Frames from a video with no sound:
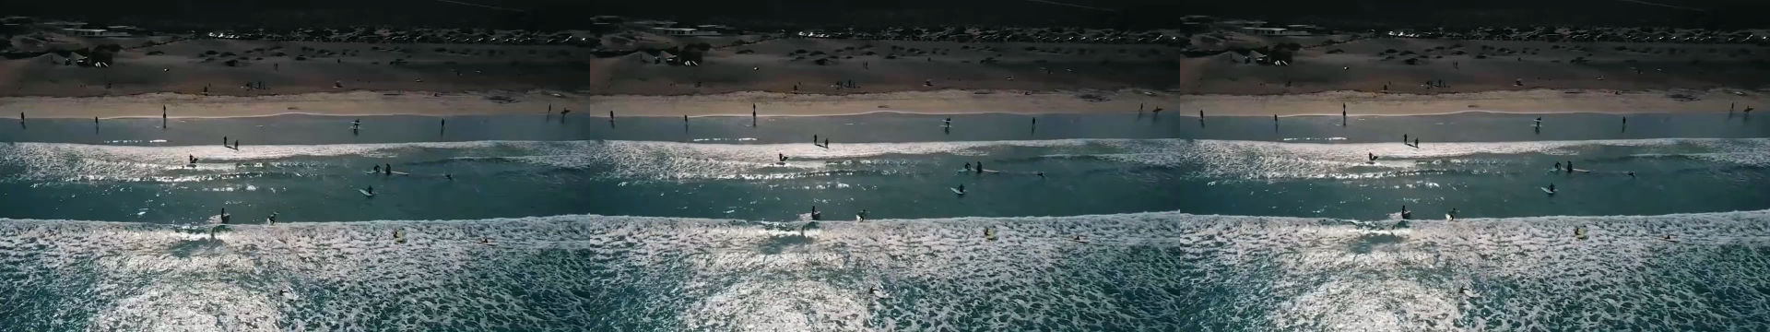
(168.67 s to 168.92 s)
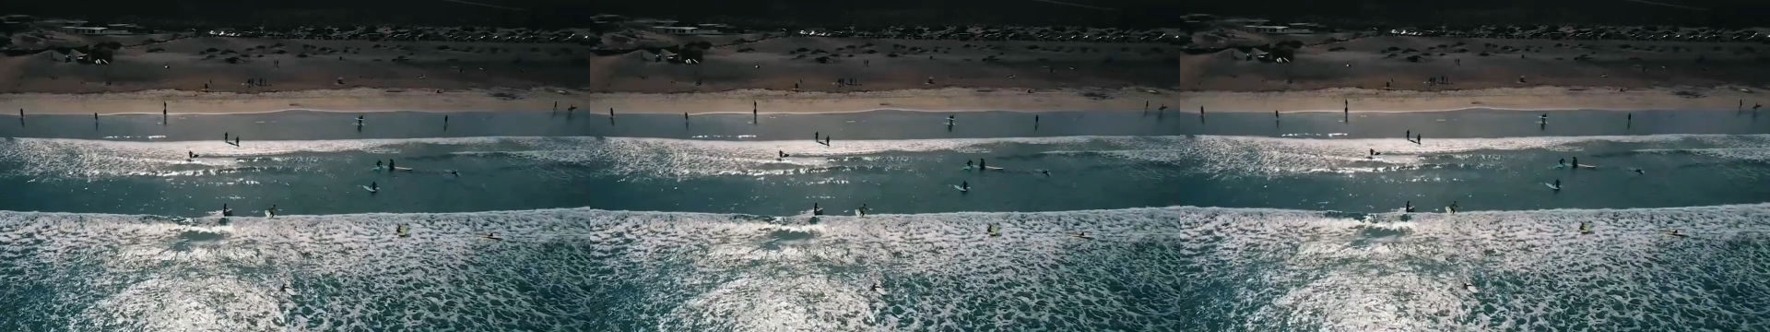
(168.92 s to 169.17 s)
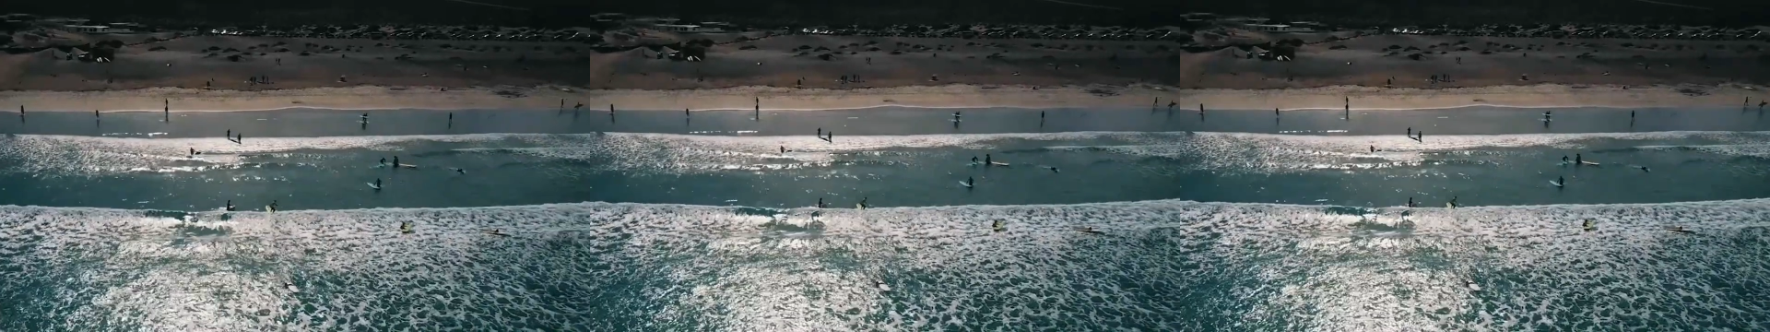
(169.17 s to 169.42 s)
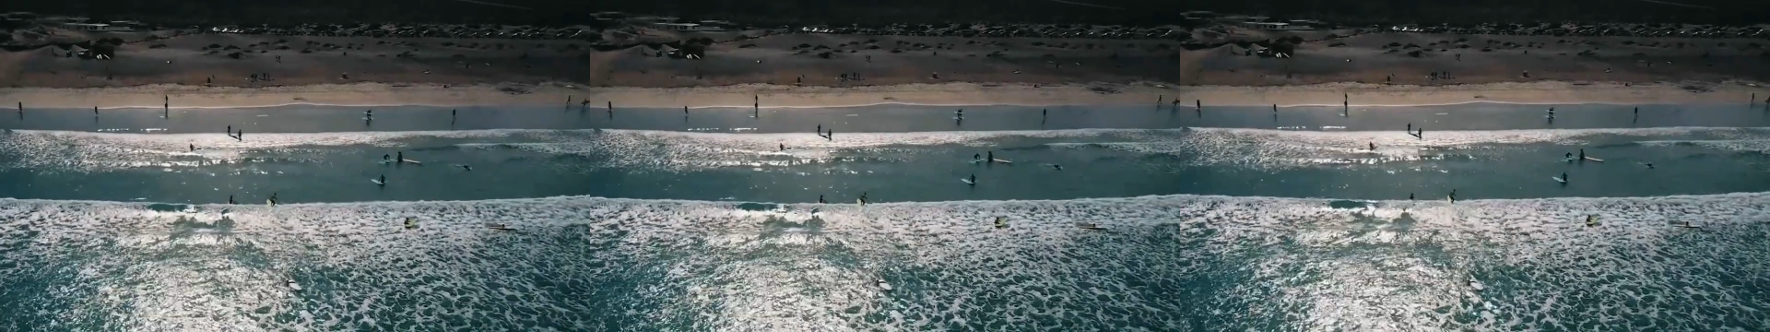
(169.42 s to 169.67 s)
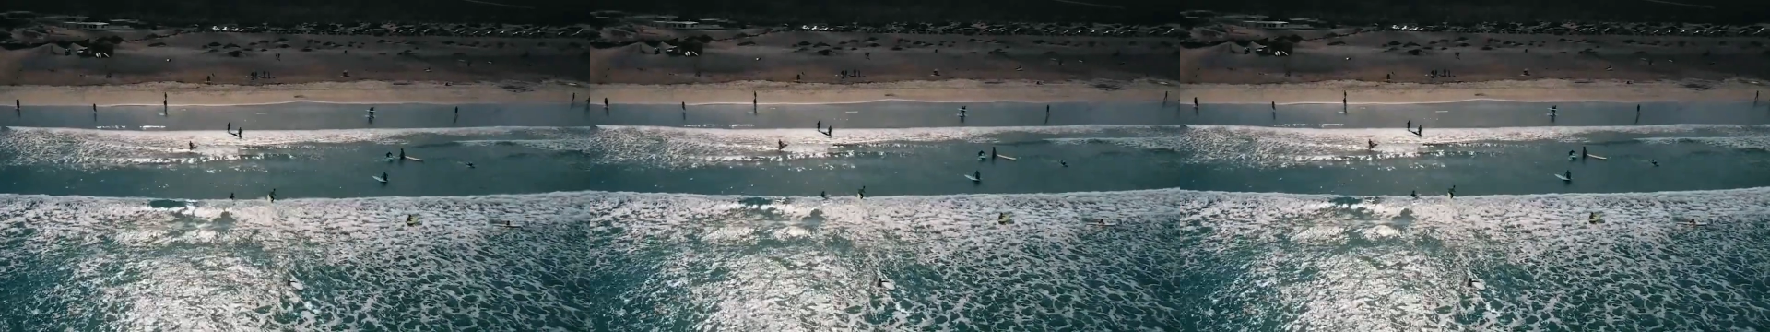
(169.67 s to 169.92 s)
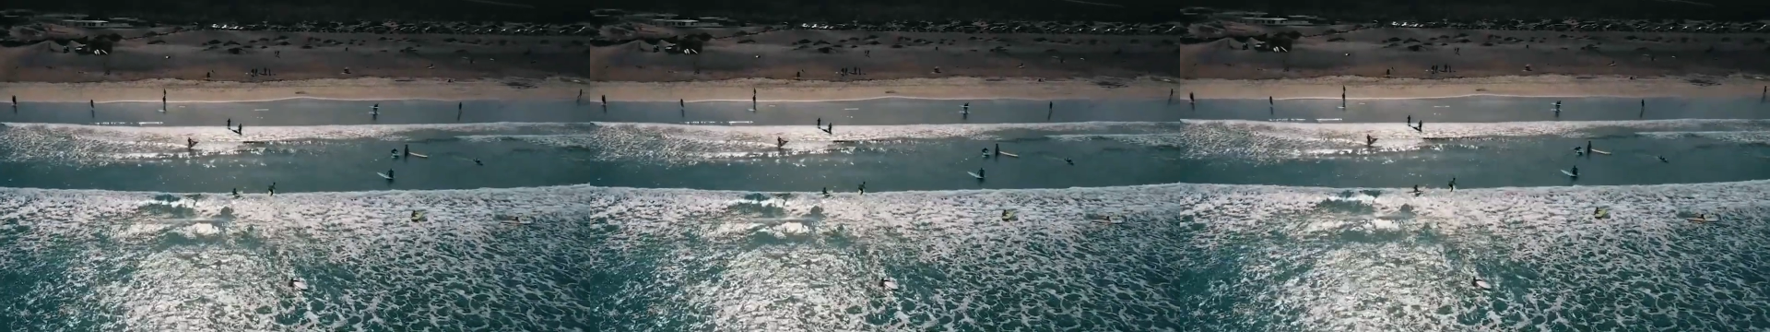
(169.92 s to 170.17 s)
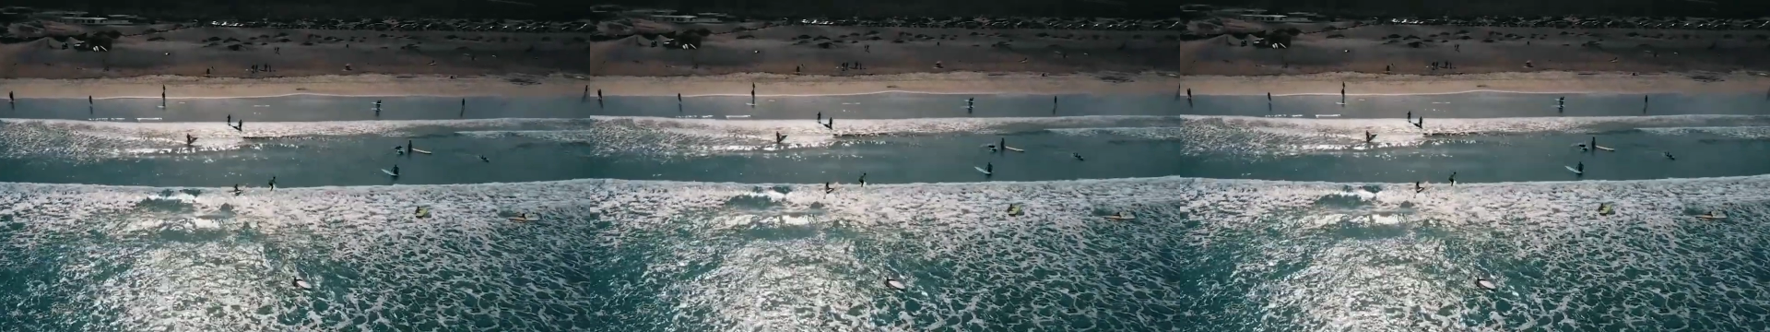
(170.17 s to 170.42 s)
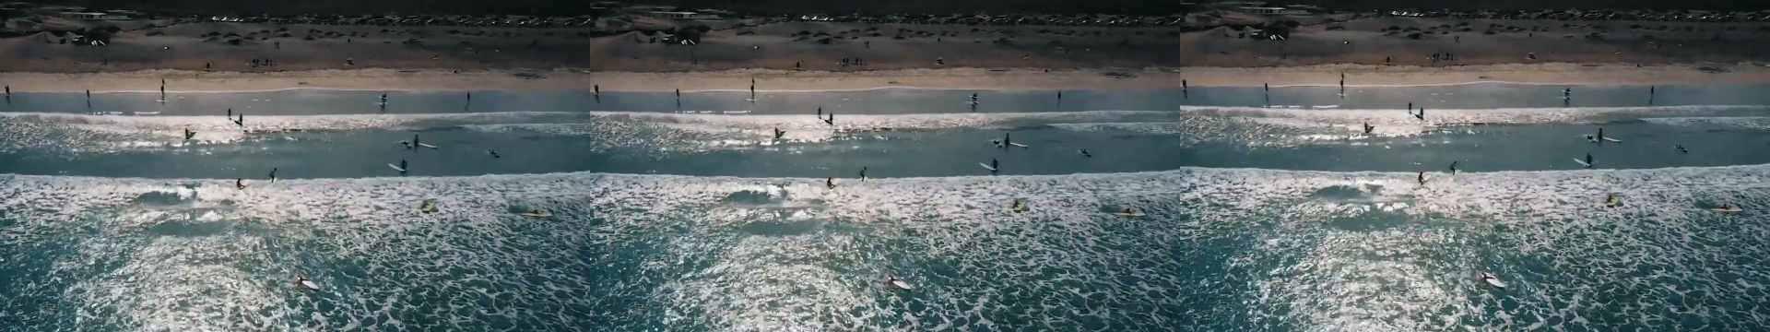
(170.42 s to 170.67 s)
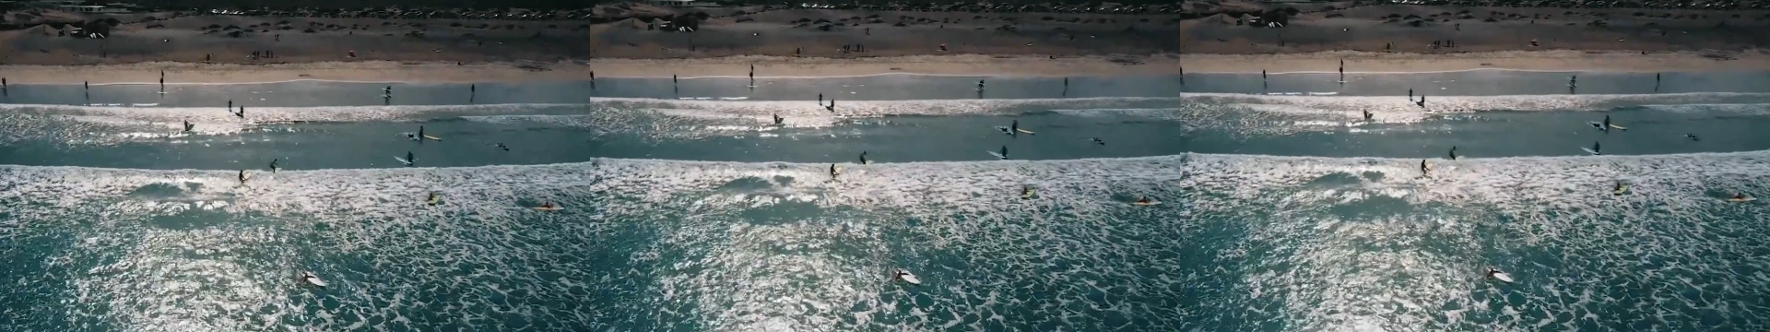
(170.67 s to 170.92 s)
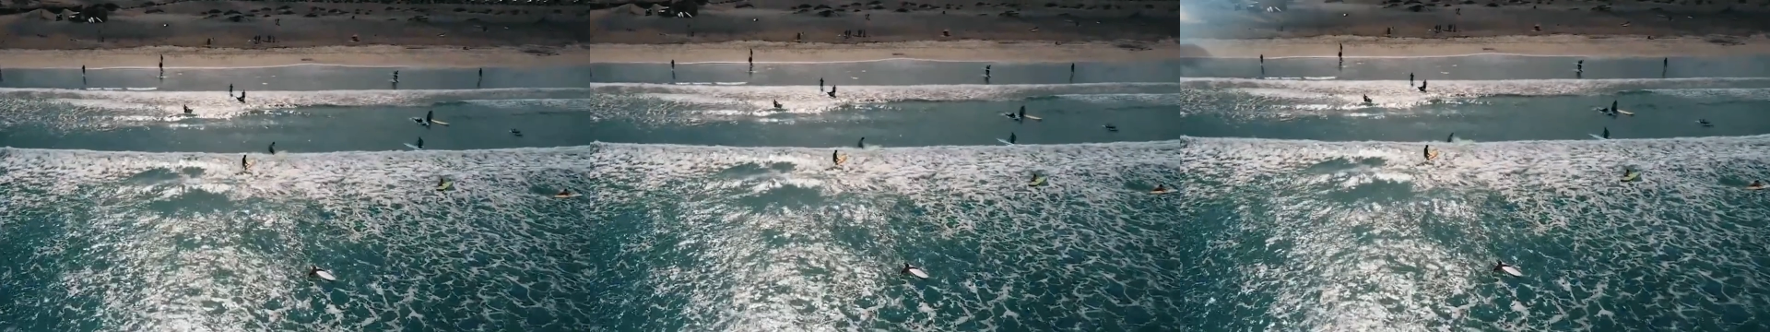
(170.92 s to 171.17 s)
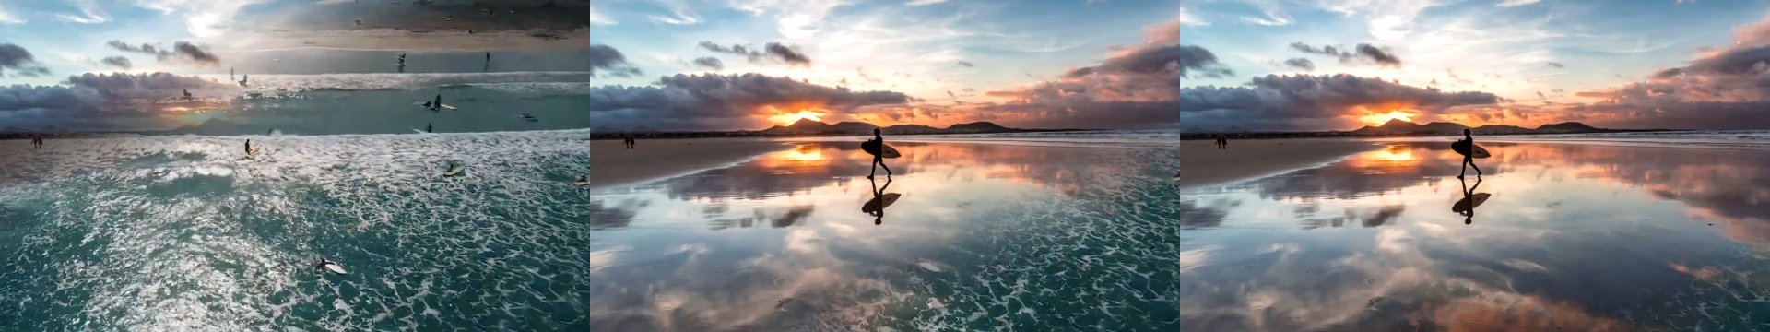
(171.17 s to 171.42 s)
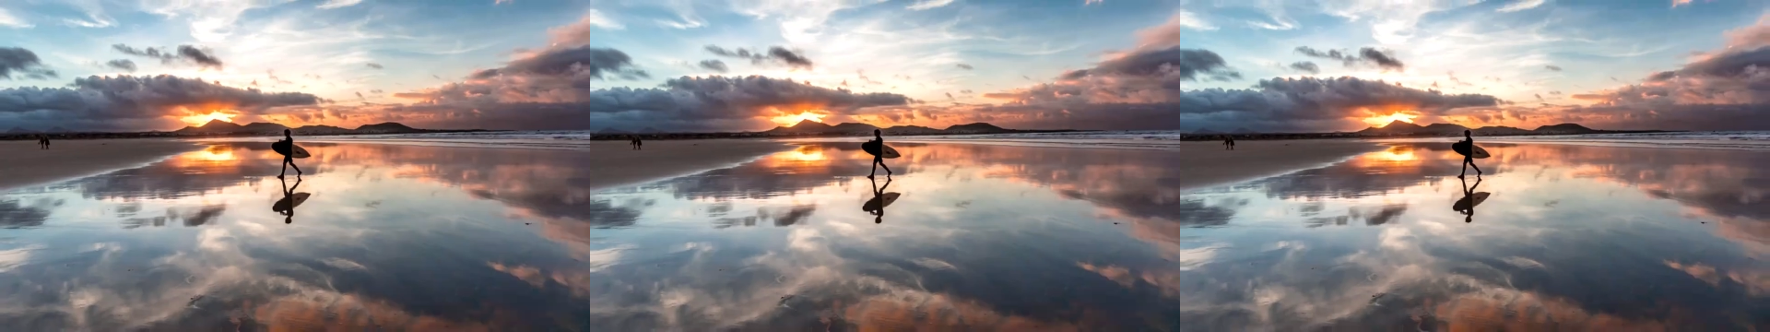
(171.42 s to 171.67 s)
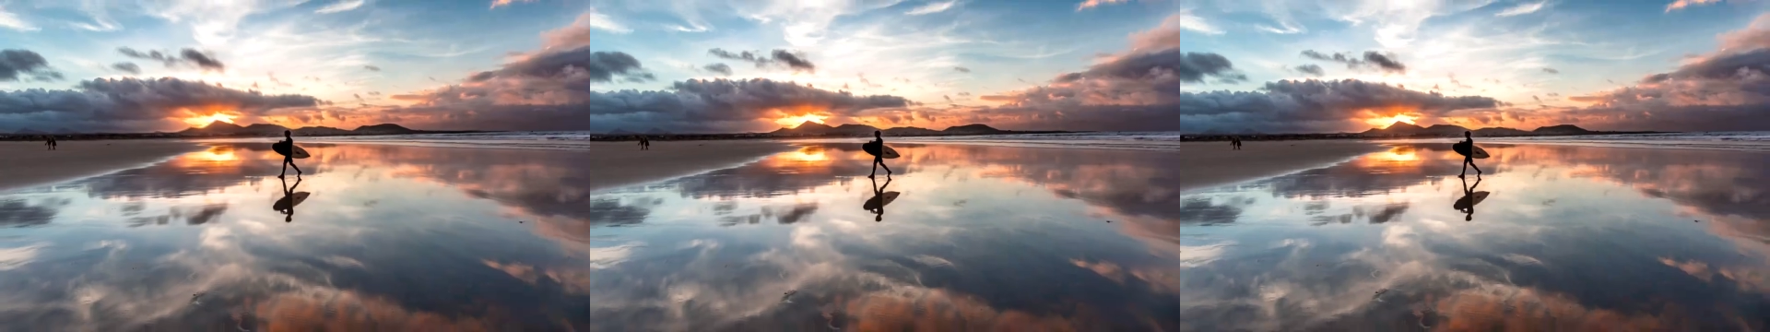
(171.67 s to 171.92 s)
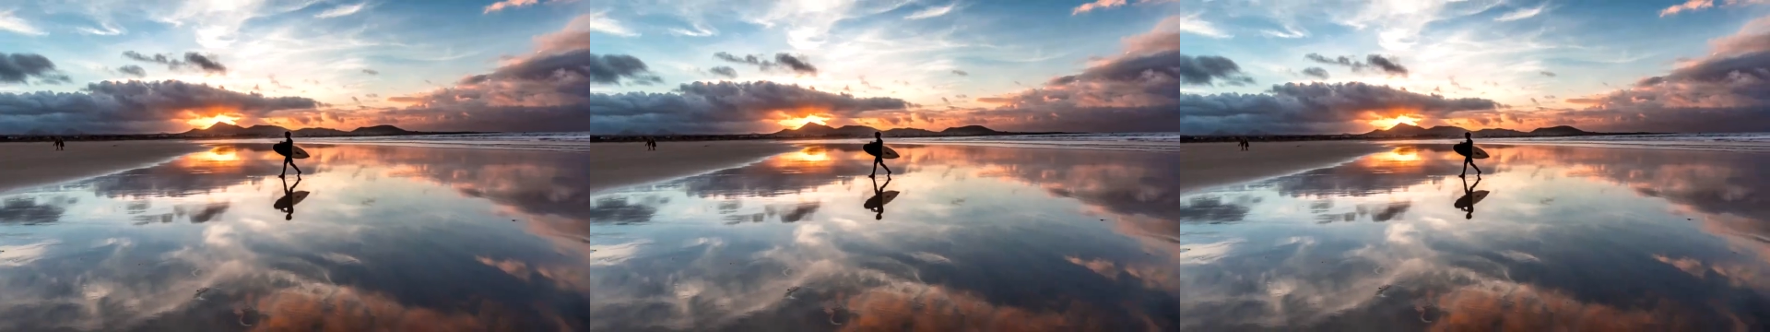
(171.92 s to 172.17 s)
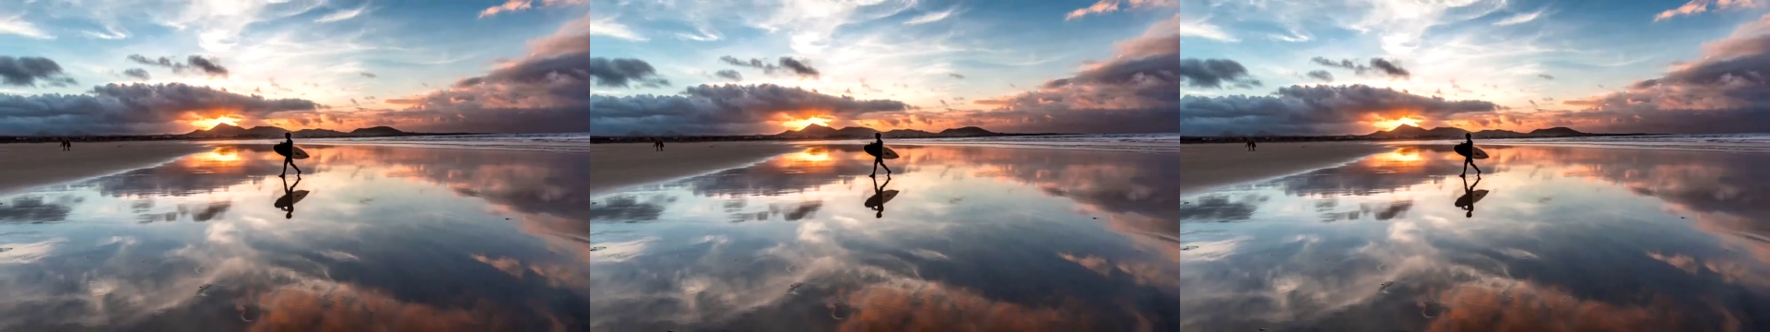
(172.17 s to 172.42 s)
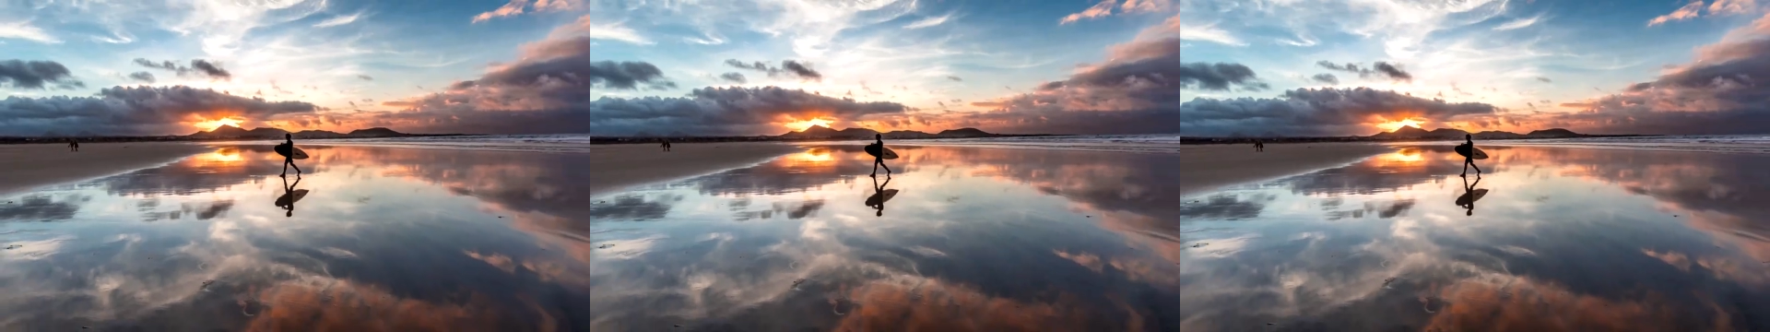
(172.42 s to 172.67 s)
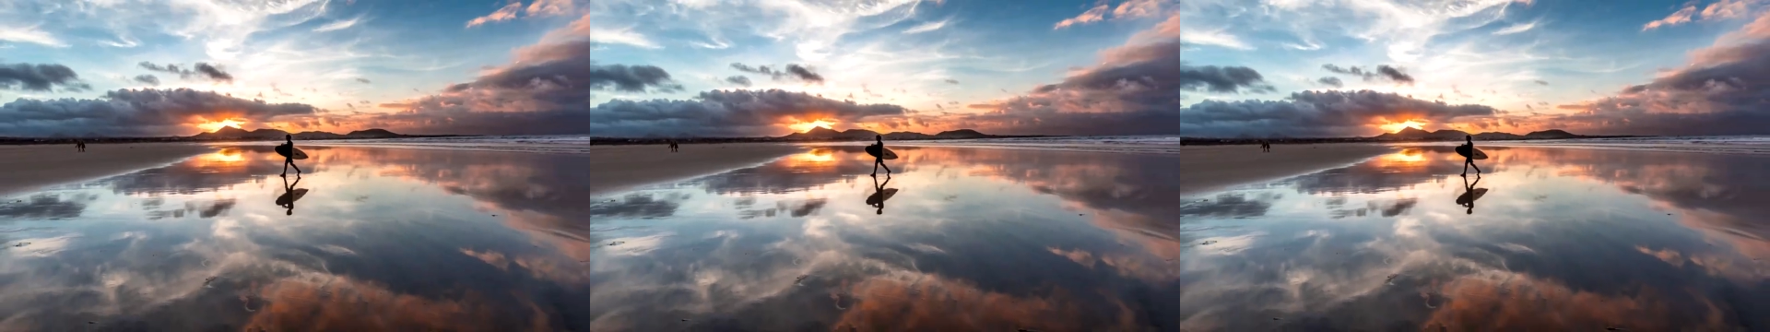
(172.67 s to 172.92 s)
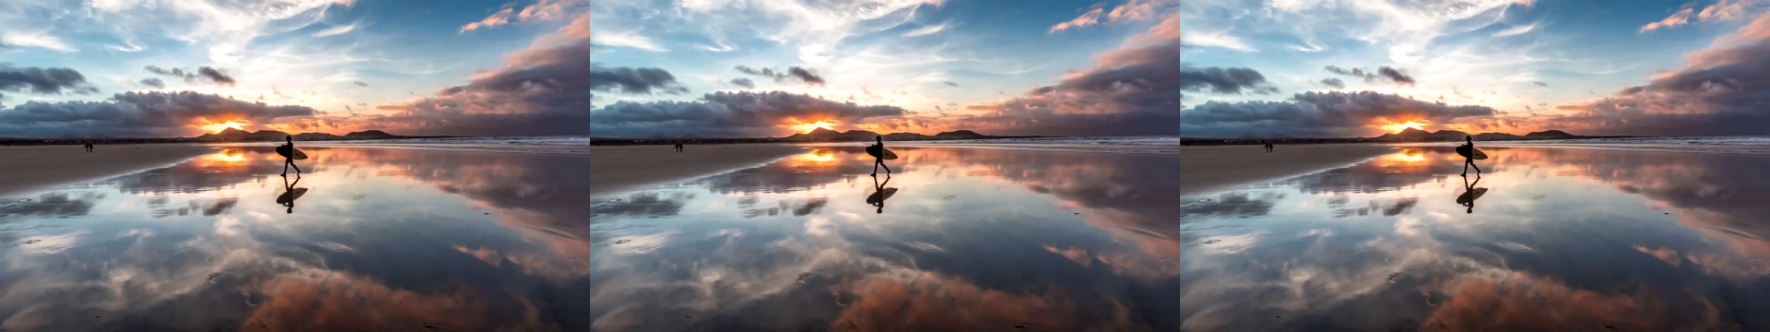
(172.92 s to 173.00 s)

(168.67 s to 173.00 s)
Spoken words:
Nobody's mouth can be seen.